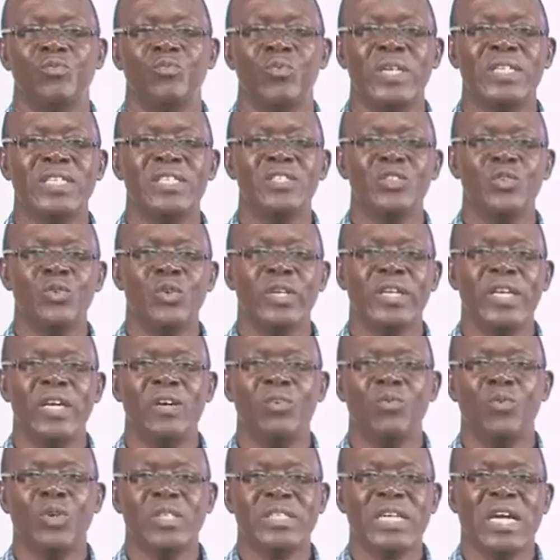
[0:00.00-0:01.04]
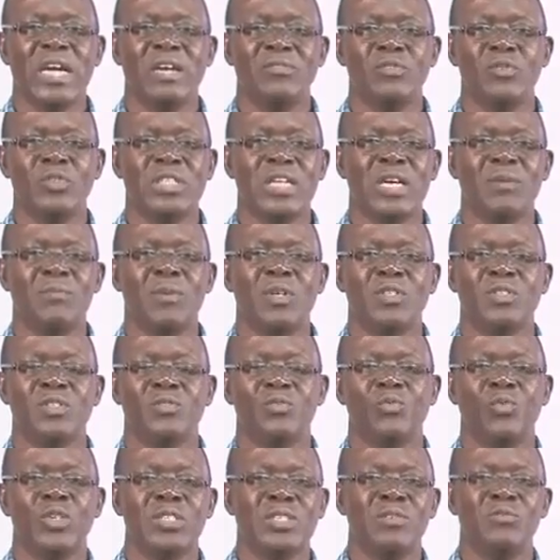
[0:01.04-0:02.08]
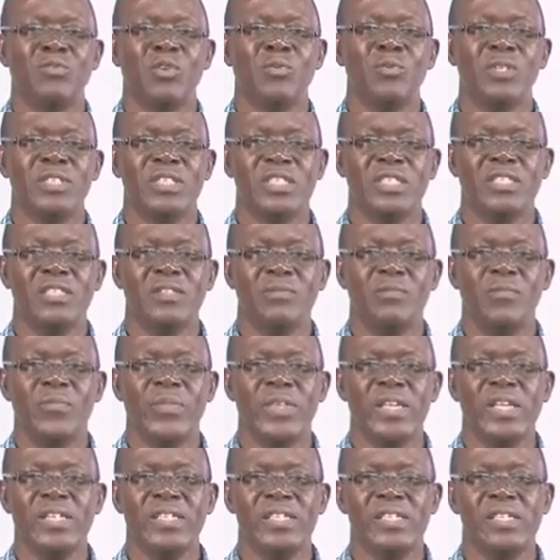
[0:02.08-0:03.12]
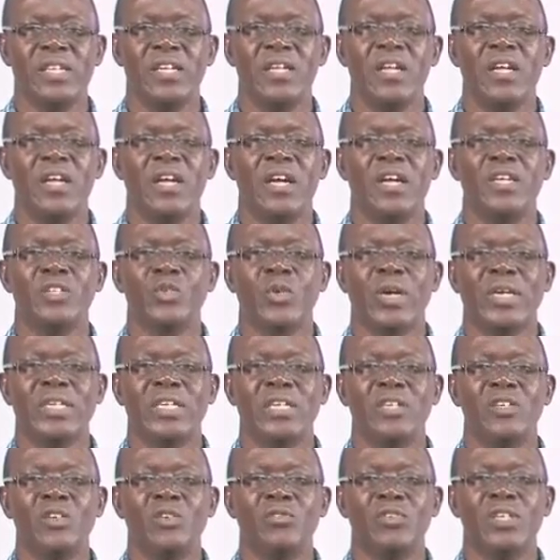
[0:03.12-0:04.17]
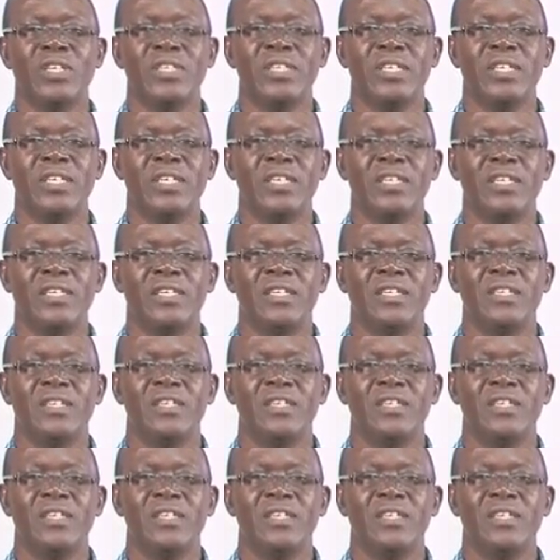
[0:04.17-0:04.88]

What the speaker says: waiting to hear what I have to say about what information is, and so at the end of the day,